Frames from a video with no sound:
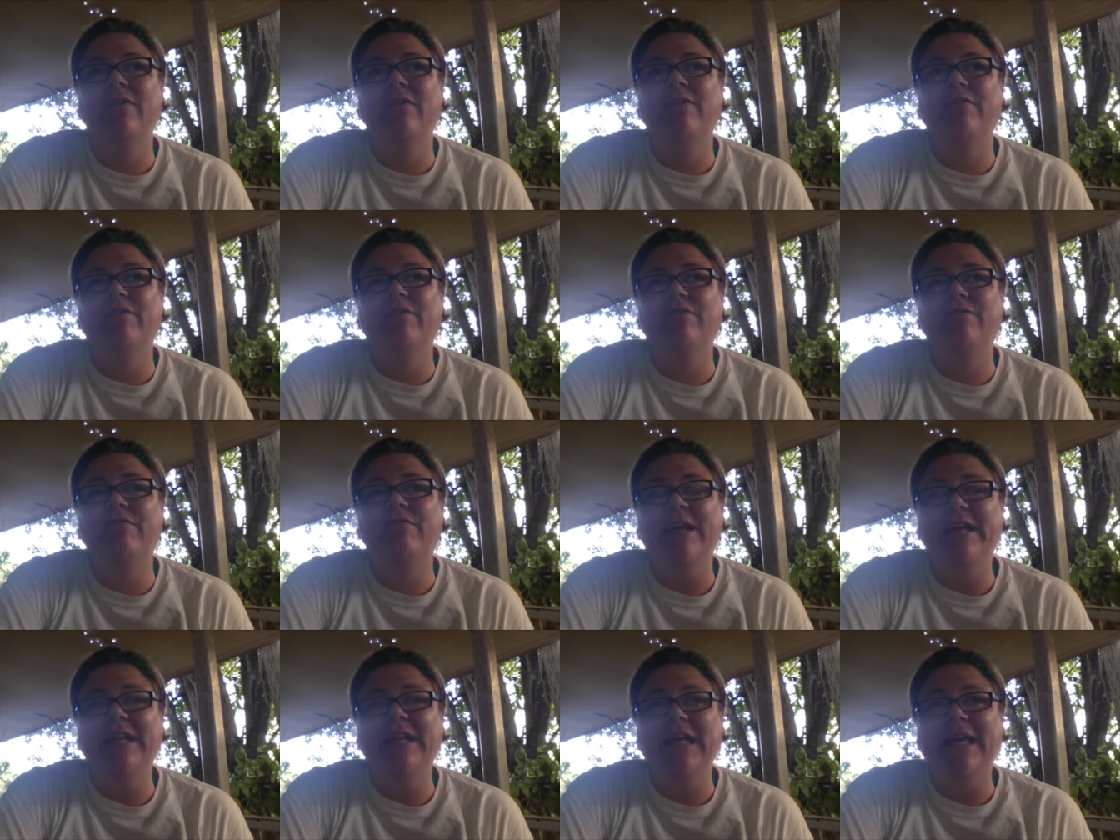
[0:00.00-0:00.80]

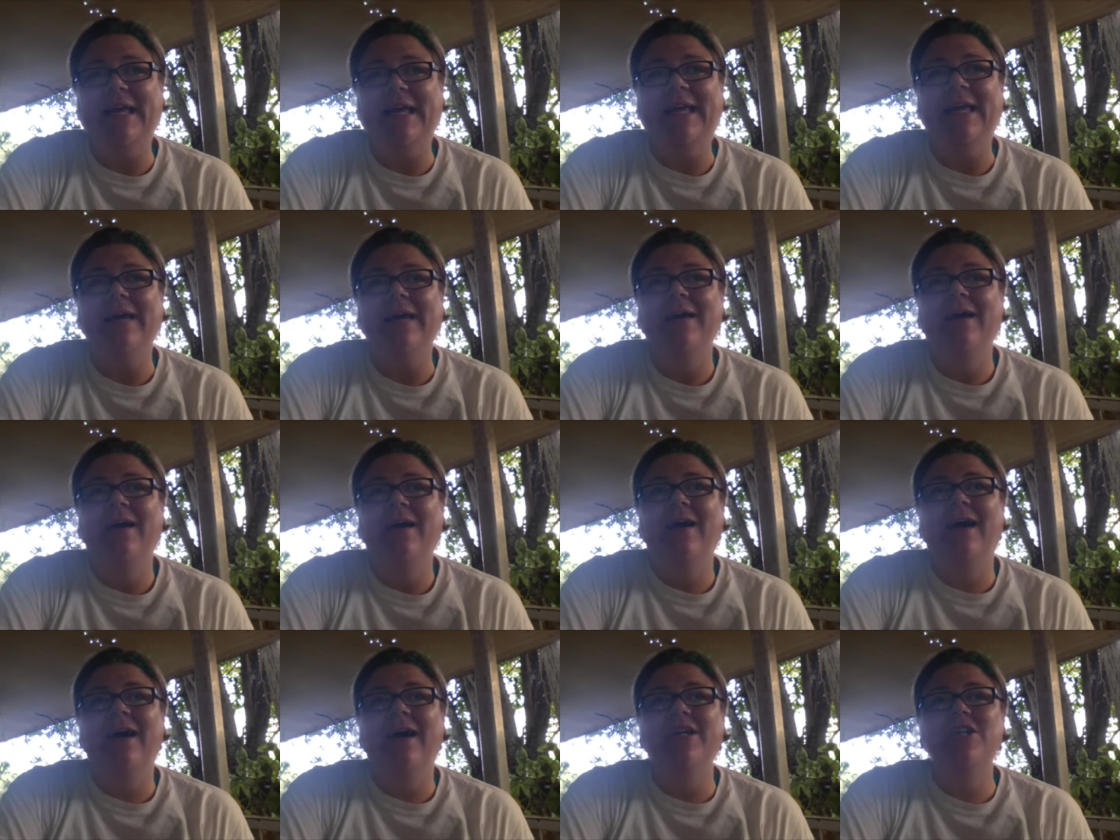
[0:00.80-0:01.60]
friendly
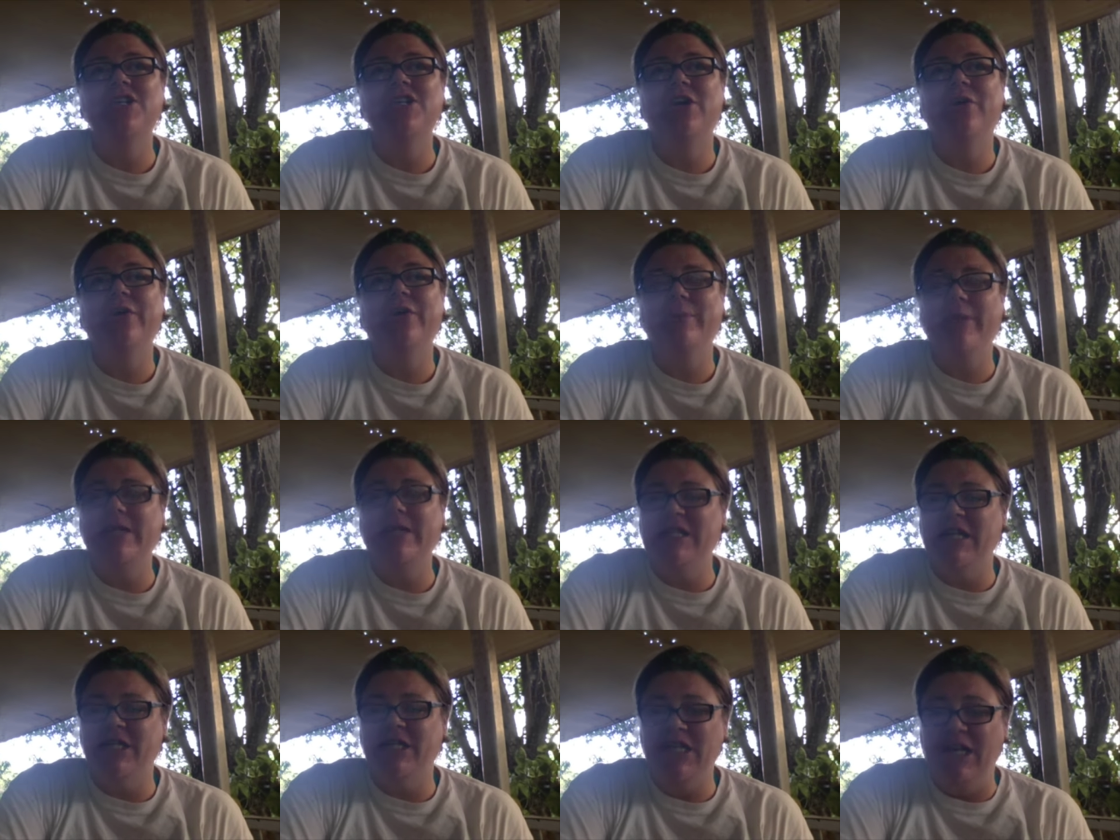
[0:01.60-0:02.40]
and showing me
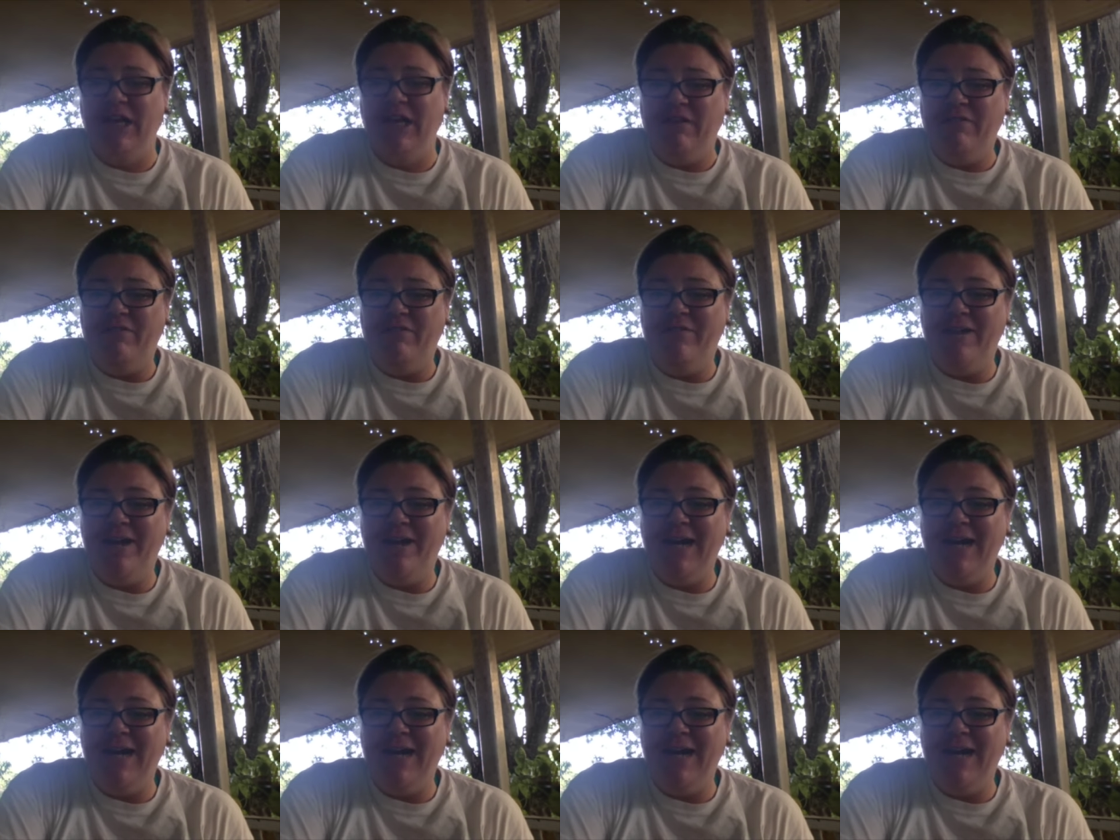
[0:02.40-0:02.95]
such love.